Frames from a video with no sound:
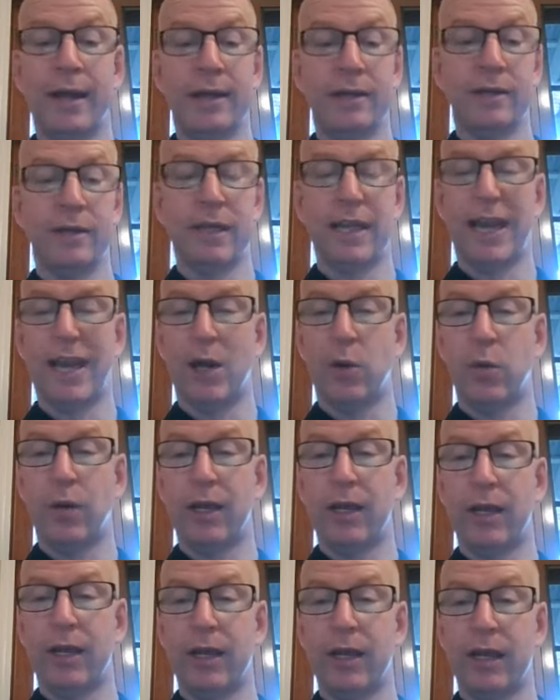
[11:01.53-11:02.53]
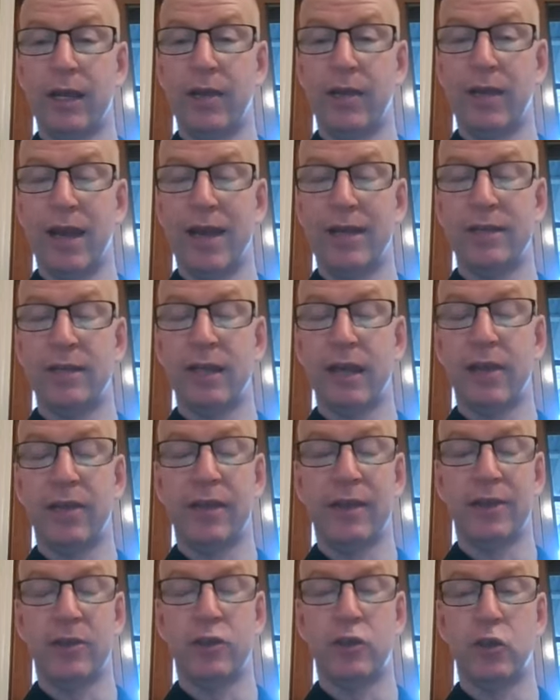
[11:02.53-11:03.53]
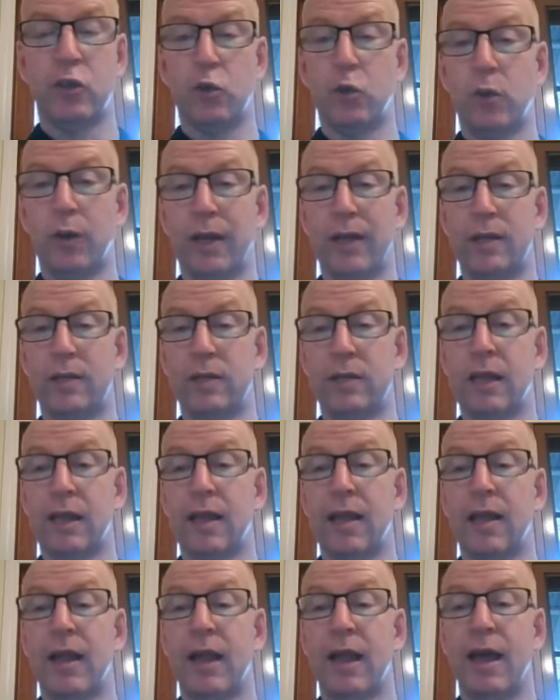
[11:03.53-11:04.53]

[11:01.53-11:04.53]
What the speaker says: is the equity in that, and then two is